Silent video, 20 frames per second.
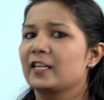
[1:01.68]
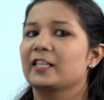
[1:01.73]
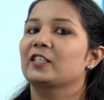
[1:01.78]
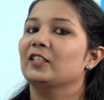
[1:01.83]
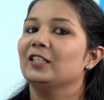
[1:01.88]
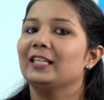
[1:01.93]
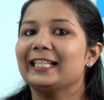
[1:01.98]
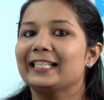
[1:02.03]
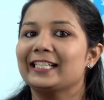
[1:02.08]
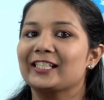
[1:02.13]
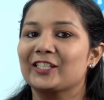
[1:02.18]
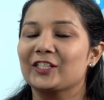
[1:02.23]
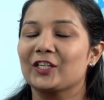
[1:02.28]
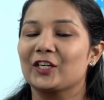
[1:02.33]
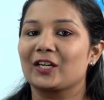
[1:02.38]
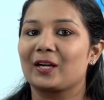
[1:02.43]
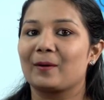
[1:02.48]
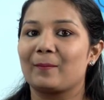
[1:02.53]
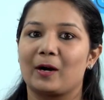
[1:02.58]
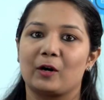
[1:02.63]
So let's
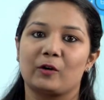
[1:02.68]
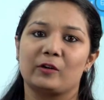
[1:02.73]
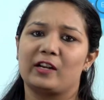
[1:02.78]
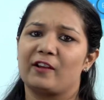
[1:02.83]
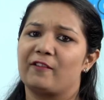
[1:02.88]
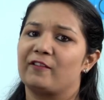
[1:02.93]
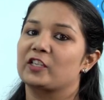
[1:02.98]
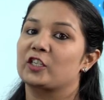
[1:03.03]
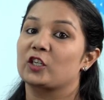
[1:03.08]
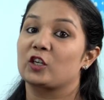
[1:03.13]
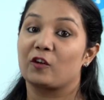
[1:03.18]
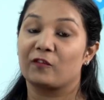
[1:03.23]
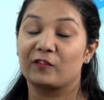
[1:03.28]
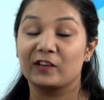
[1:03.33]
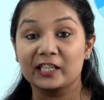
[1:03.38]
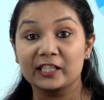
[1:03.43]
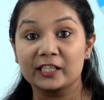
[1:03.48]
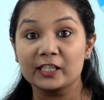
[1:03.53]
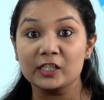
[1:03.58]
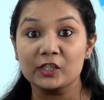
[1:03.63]
talk about division of
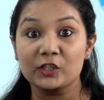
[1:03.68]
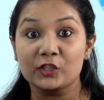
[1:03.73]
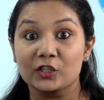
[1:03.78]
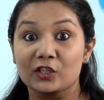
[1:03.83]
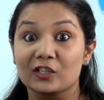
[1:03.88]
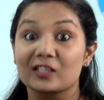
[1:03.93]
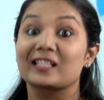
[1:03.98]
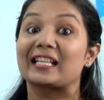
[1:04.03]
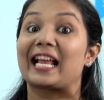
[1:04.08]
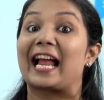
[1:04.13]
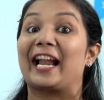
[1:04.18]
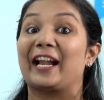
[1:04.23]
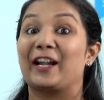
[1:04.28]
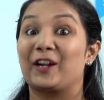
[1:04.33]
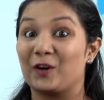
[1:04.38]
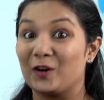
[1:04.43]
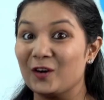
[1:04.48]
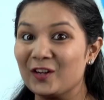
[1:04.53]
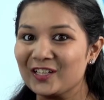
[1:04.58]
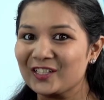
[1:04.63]
integers and
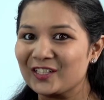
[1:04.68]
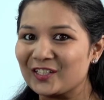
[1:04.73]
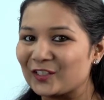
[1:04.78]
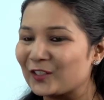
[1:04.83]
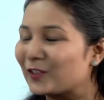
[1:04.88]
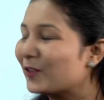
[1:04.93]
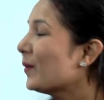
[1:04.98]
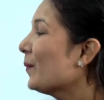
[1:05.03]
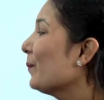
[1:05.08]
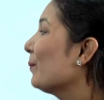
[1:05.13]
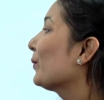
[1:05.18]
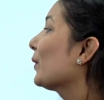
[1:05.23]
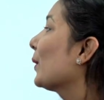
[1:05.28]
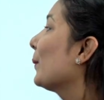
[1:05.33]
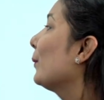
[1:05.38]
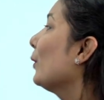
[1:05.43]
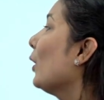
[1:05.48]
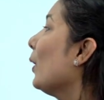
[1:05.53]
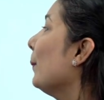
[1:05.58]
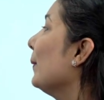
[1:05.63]
also
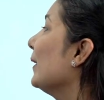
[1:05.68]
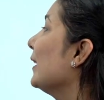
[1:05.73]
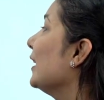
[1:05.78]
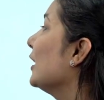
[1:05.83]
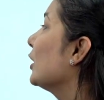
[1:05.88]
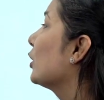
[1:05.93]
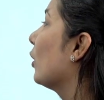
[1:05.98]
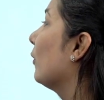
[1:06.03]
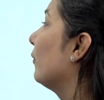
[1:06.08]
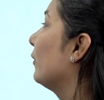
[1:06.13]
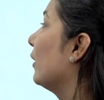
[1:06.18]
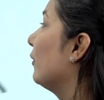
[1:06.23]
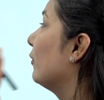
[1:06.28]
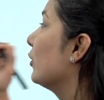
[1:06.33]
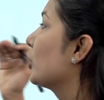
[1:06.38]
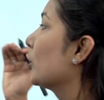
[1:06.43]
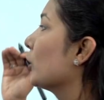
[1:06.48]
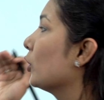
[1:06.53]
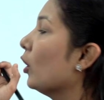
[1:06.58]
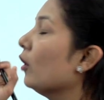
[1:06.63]
properties of
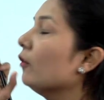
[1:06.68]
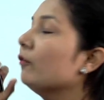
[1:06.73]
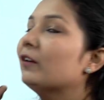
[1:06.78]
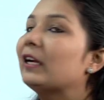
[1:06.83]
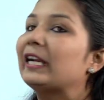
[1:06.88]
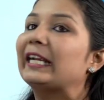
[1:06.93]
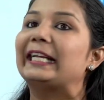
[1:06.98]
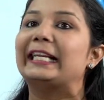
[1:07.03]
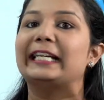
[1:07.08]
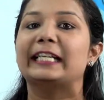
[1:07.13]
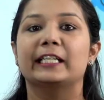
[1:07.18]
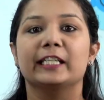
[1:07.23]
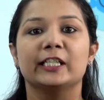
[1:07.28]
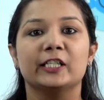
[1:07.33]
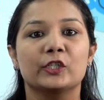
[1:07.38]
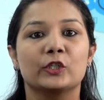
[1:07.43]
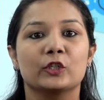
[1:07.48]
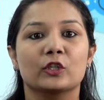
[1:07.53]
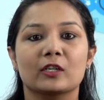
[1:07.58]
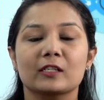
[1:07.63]
division of
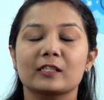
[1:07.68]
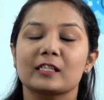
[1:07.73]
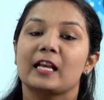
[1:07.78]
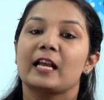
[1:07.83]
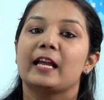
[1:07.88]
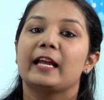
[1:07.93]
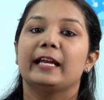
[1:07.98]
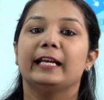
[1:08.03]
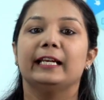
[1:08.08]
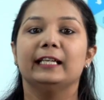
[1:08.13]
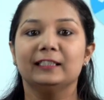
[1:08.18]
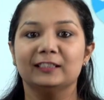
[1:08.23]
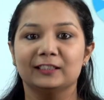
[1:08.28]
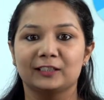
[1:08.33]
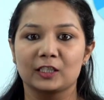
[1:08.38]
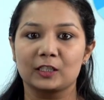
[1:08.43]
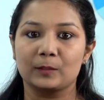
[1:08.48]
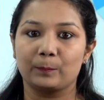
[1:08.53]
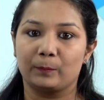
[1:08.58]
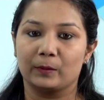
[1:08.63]
integers in
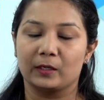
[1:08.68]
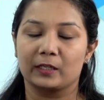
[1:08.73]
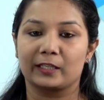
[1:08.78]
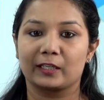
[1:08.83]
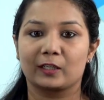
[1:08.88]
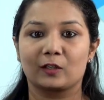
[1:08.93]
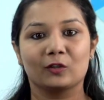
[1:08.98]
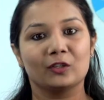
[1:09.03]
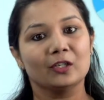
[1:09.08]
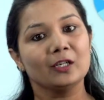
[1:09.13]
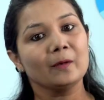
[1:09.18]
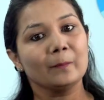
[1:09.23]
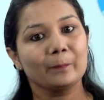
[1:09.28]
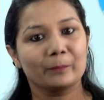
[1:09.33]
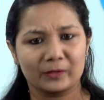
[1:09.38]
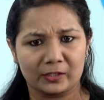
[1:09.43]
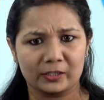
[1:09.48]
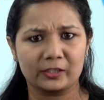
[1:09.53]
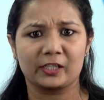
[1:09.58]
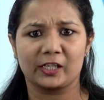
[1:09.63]
this particular
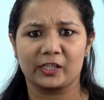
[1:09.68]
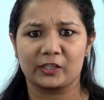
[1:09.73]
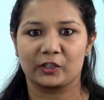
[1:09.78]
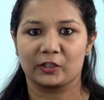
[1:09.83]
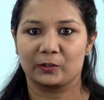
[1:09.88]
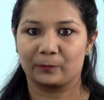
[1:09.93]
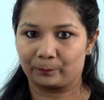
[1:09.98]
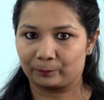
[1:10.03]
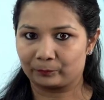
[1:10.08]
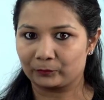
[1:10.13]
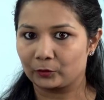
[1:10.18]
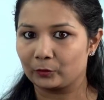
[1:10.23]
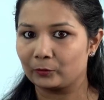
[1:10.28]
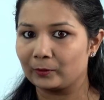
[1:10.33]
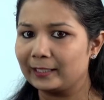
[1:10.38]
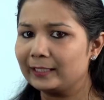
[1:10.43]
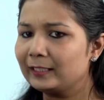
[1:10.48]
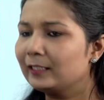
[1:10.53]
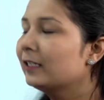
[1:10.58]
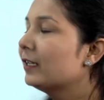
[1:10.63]
session,
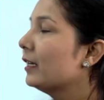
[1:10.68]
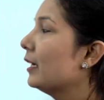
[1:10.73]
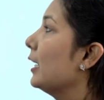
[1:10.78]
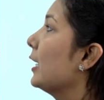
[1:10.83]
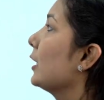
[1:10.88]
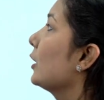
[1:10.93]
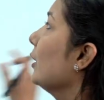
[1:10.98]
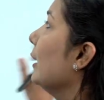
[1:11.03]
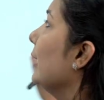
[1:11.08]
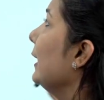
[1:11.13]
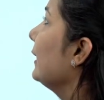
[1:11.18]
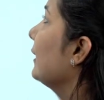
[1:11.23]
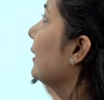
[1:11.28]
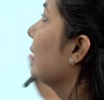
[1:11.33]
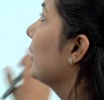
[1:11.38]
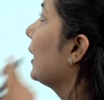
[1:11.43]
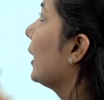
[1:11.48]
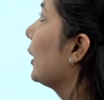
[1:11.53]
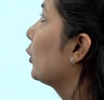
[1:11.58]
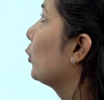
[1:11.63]
right? So let's
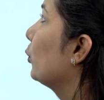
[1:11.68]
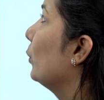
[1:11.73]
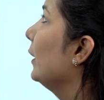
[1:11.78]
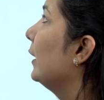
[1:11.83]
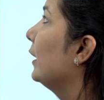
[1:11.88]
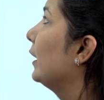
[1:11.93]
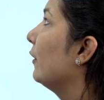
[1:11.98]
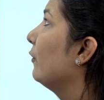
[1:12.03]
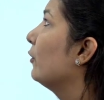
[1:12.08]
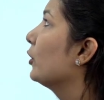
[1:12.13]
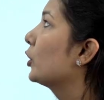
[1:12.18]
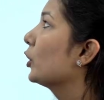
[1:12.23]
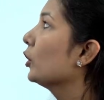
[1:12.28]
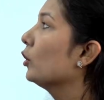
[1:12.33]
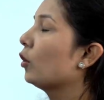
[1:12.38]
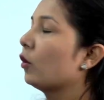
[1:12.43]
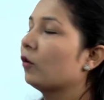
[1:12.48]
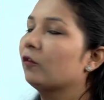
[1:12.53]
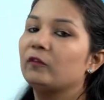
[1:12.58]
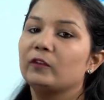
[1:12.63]
start with division
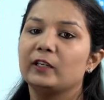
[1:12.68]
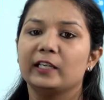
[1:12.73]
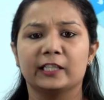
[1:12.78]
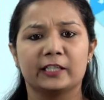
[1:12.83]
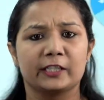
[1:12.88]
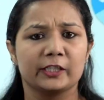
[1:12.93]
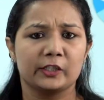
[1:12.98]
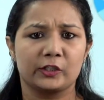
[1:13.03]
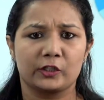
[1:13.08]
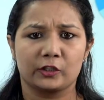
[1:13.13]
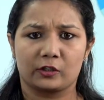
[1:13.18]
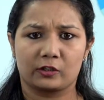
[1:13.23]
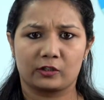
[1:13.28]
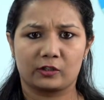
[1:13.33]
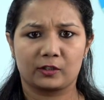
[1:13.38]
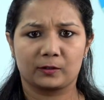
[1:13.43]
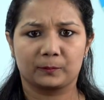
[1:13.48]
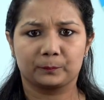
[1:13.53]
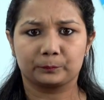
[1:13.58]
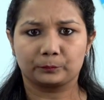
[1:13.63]
of integers.